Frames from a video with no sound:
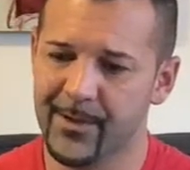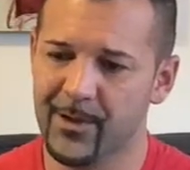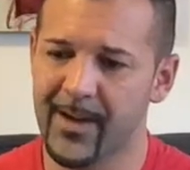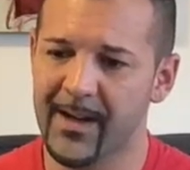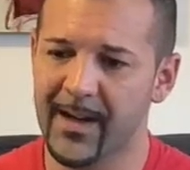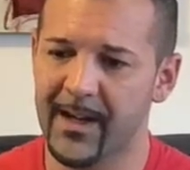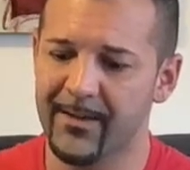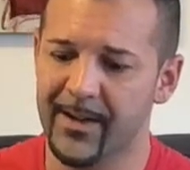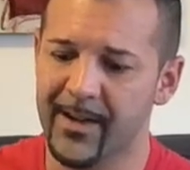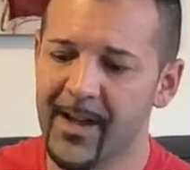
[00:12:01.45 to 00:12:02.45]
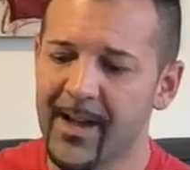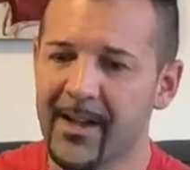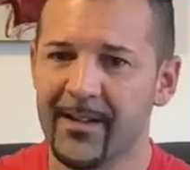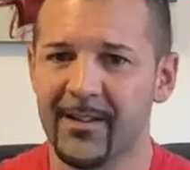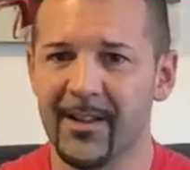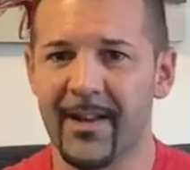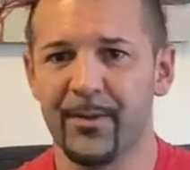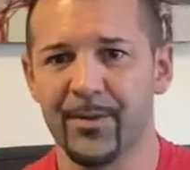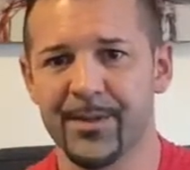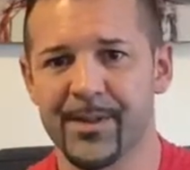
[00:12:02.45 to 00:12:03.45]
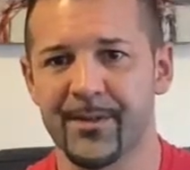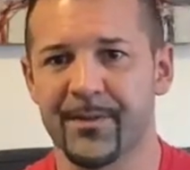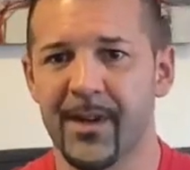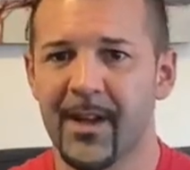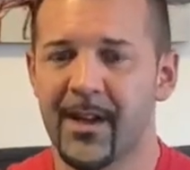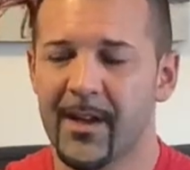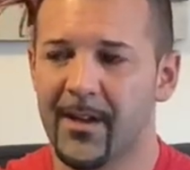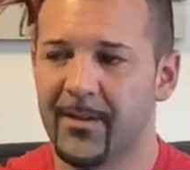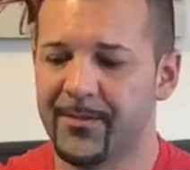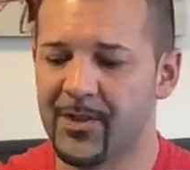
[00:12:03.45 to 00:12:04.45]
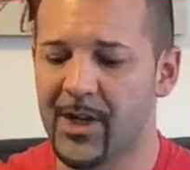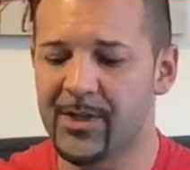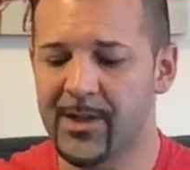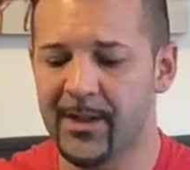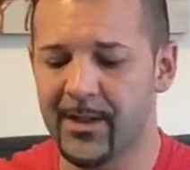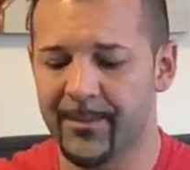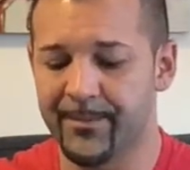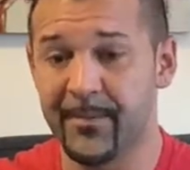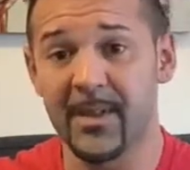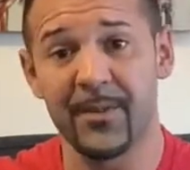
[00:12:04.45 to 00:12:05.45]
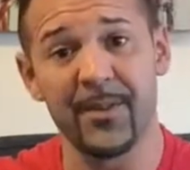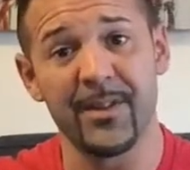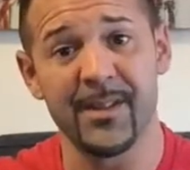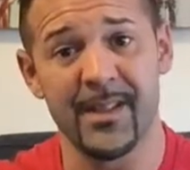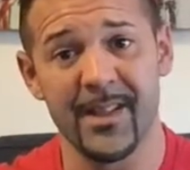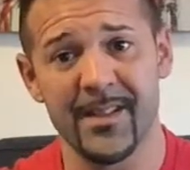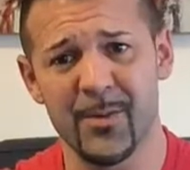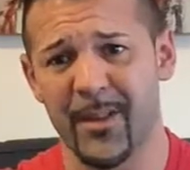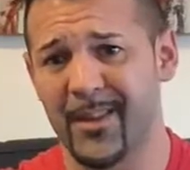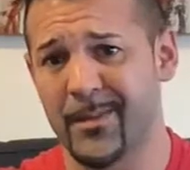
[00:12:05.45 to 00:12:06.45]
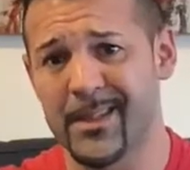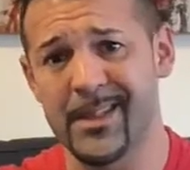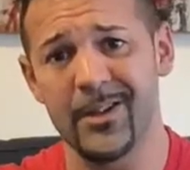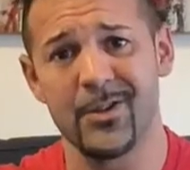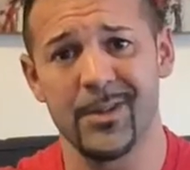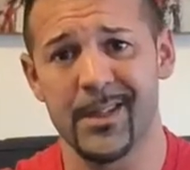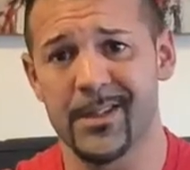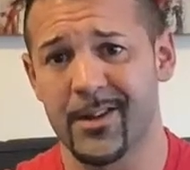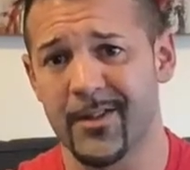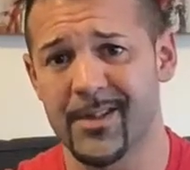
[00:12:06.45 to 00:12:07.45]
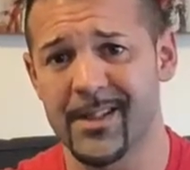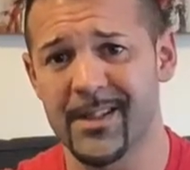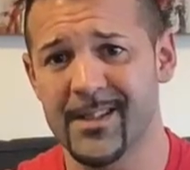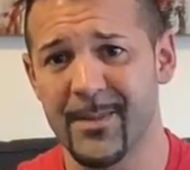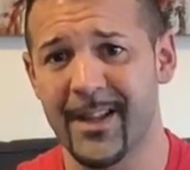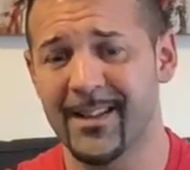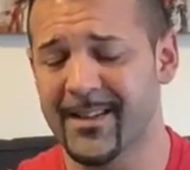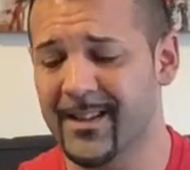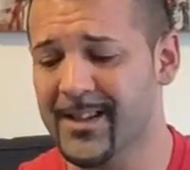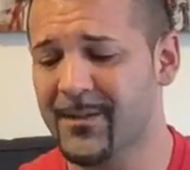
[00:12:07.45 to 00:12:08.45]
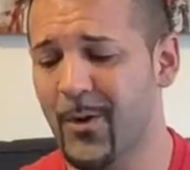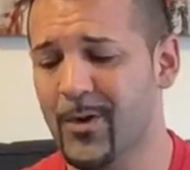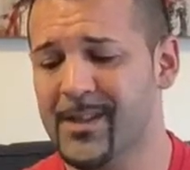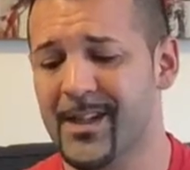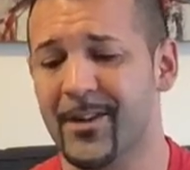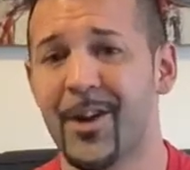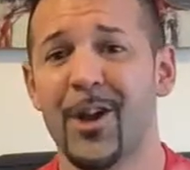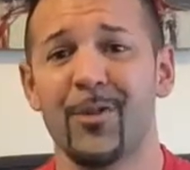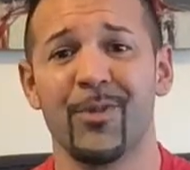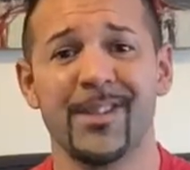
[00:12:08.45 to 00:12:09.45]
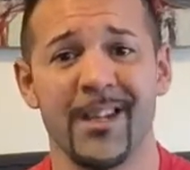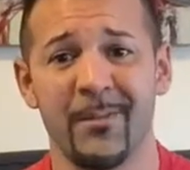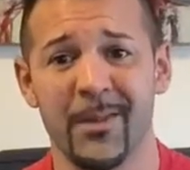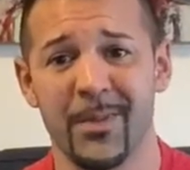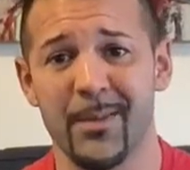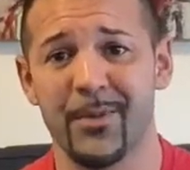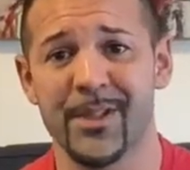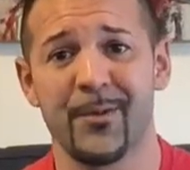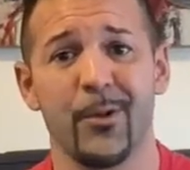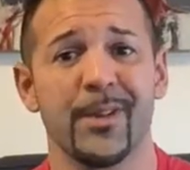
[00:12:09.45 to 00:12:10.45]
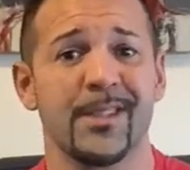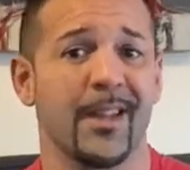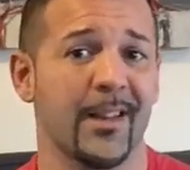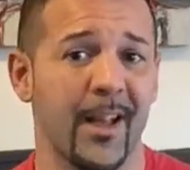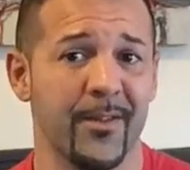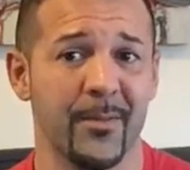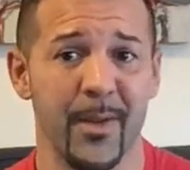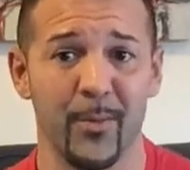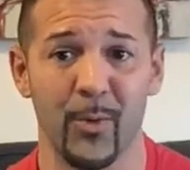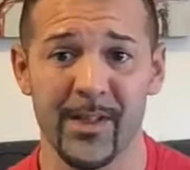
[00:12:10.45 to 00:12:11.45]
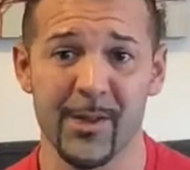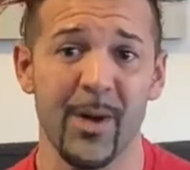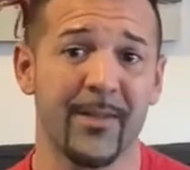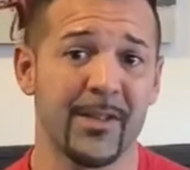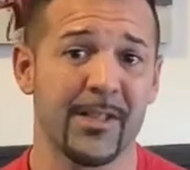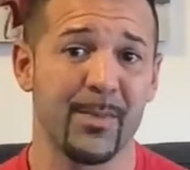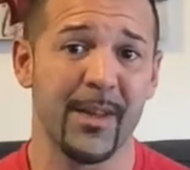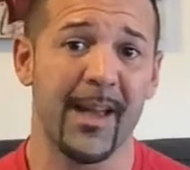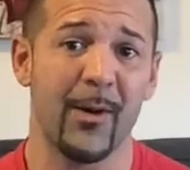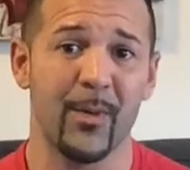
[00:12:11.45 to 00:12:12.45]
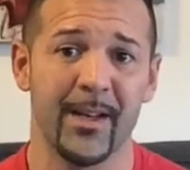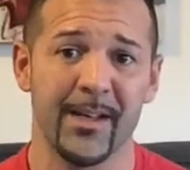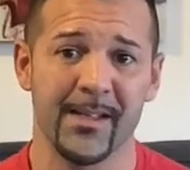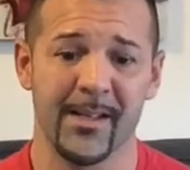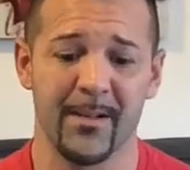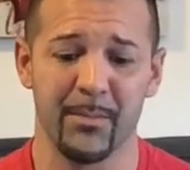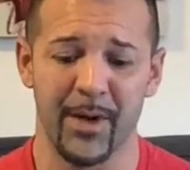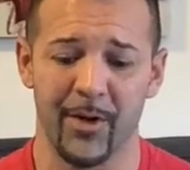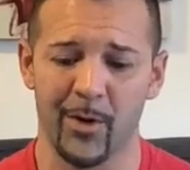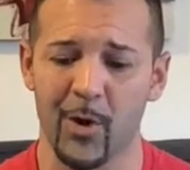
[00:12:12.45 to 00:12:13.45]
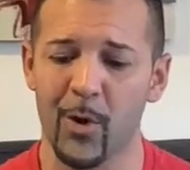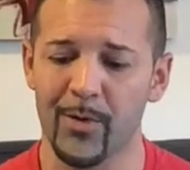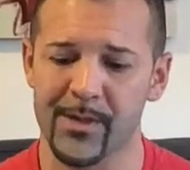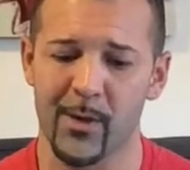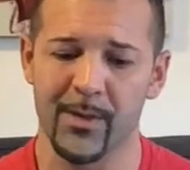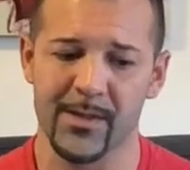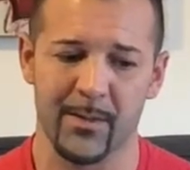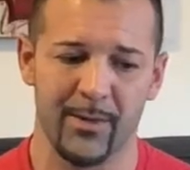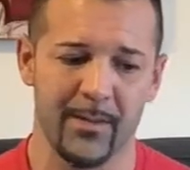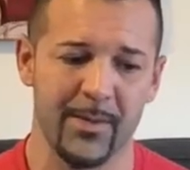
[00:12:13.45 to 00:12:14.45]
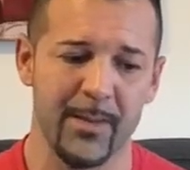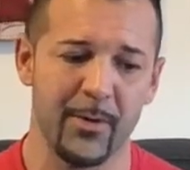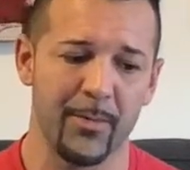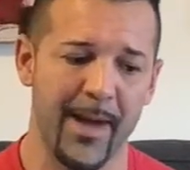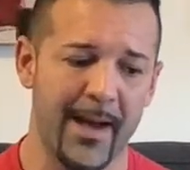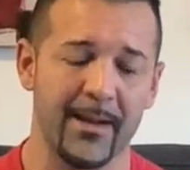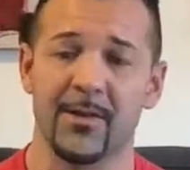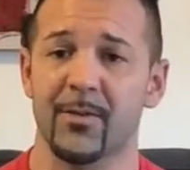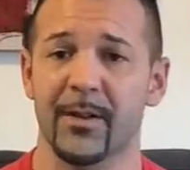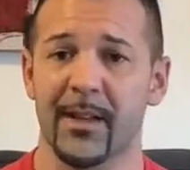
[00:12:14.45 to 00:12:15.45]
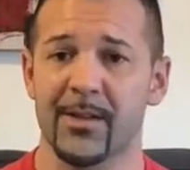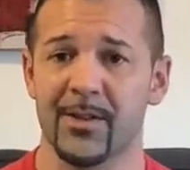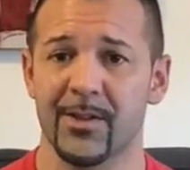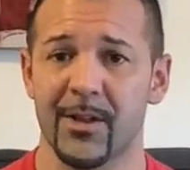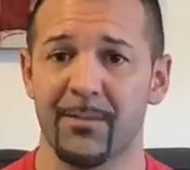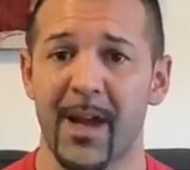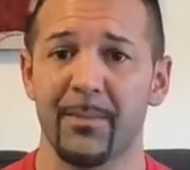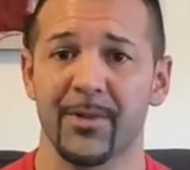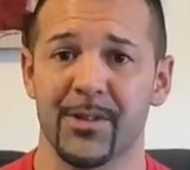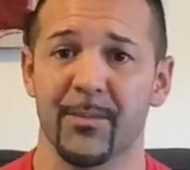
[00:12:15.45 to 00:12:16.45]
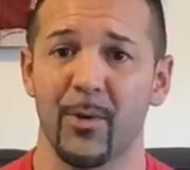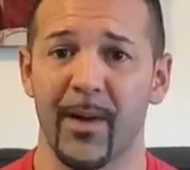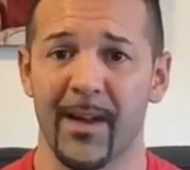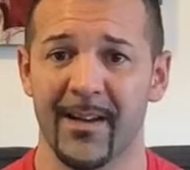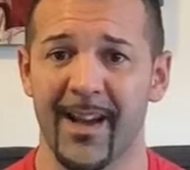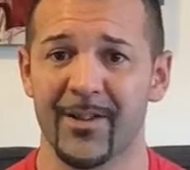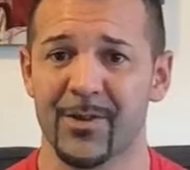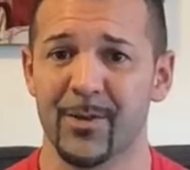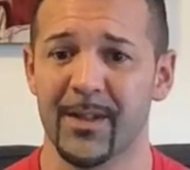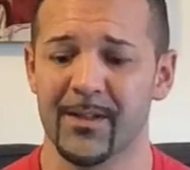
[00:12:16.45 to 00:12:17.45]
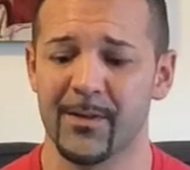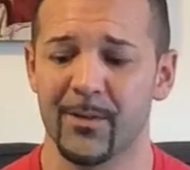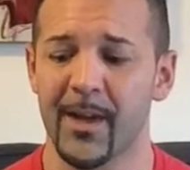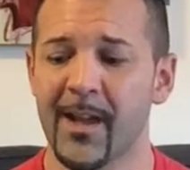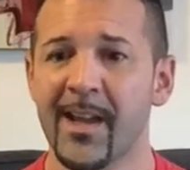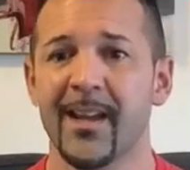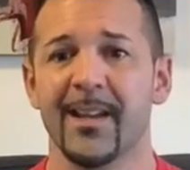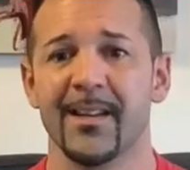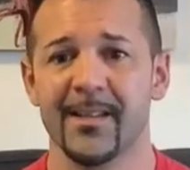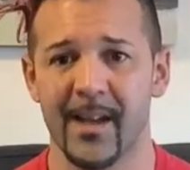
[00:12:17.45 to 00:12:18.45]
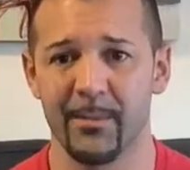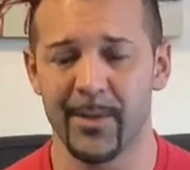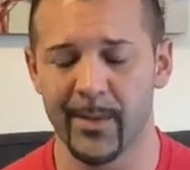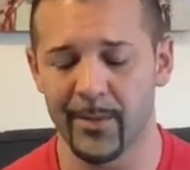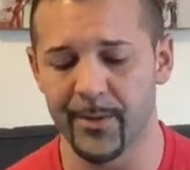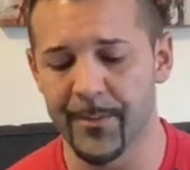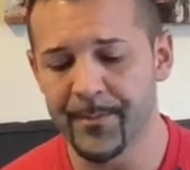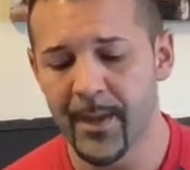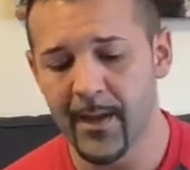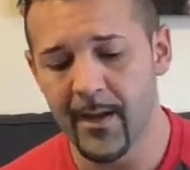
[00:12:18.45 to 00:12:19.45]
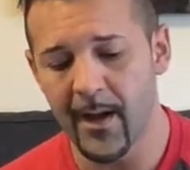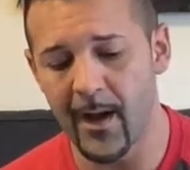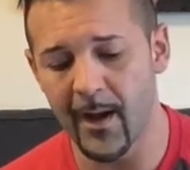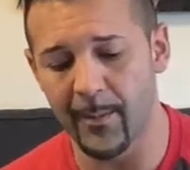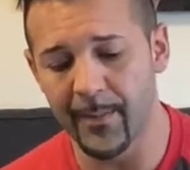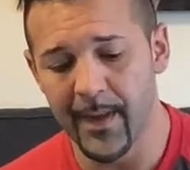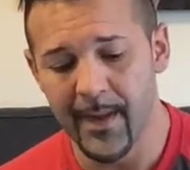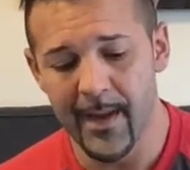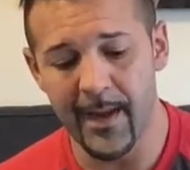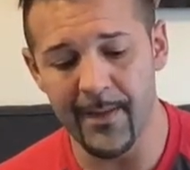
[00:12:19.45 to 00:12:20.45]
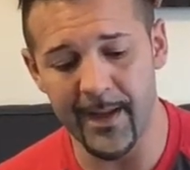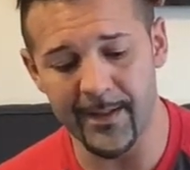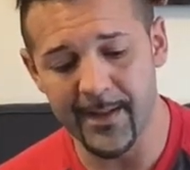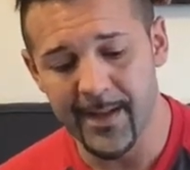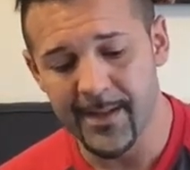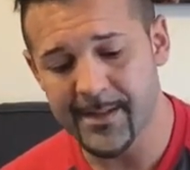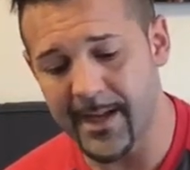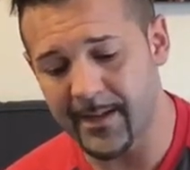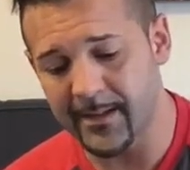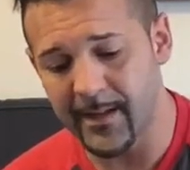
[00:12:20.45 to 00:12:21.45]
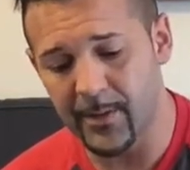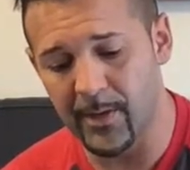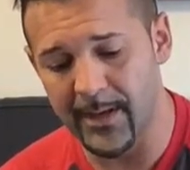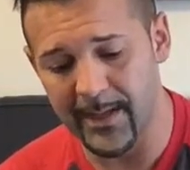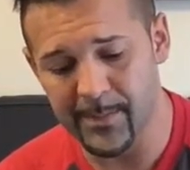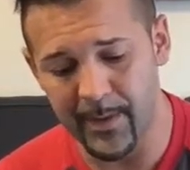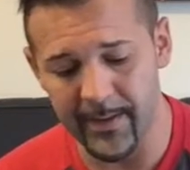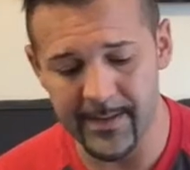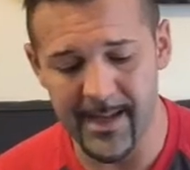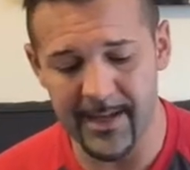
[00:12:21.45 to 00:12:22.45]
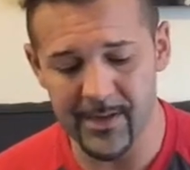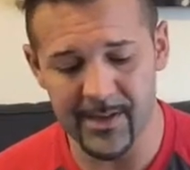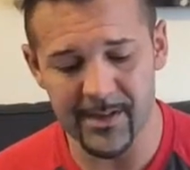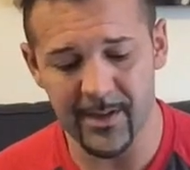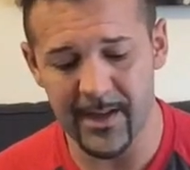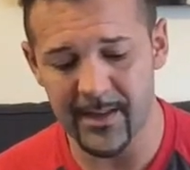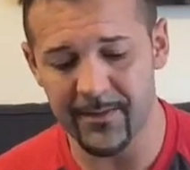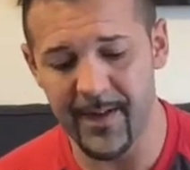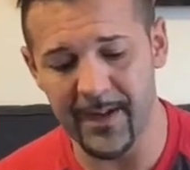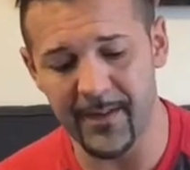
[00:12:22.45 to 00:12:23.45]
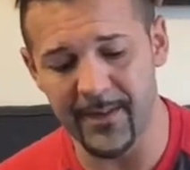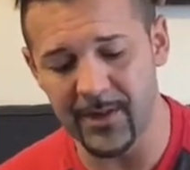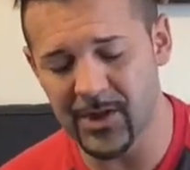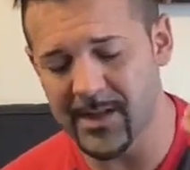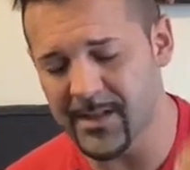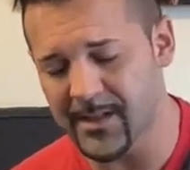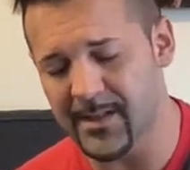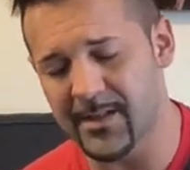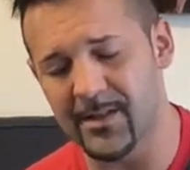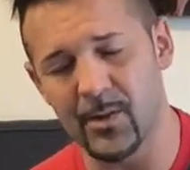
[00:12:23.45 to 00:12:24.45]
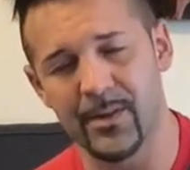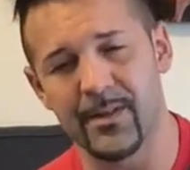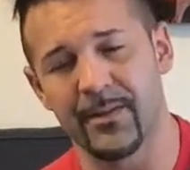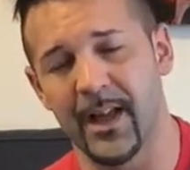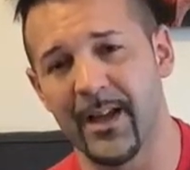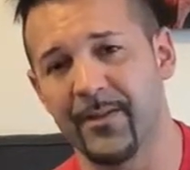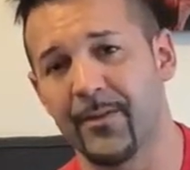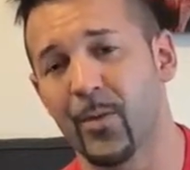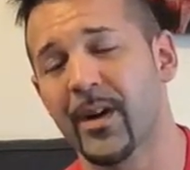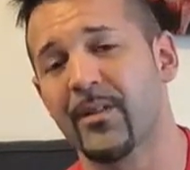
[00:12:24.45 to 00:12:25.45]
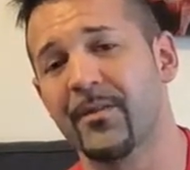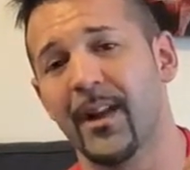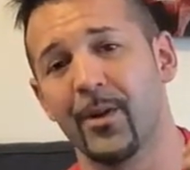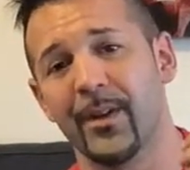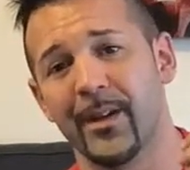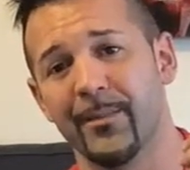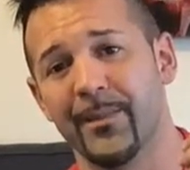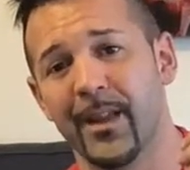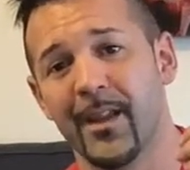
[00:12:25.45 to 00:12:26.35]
create kind of a levels of judging different sins, whether they be sexual sins or other sins. Man, let's focus on redeeming people. Let's focus on loving people. We do have to speak out what is sin, but our goal is always to bring people back into relationship, not push them away, not shooting to condemn people. And then secondly, through the next part of the text, just looking at the fact that Jesus is the source of life. If we're going to follow him,